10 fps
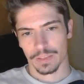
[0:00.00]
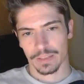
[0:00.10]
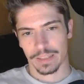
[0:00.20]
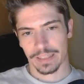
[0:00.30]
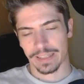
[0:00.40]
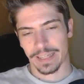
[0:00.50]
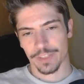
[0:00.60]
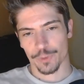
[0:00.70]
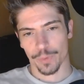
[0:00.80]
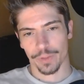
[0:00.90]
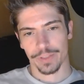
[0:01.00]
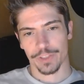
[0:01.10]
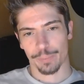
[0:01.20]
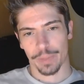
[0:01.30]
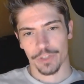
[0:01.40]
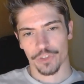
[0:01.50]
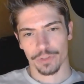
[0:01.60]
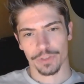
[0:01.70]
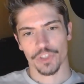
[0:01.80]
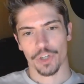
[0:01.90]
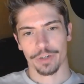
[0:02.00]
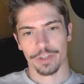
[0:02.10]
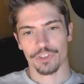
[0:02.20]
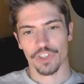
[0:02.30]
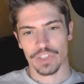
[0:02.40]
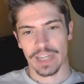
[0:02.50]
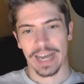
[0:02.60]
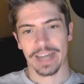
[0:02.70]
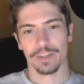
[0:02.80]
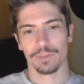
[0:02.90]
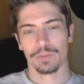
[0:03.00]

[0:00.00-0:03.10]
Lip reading: And that's really to make sure the solder you just added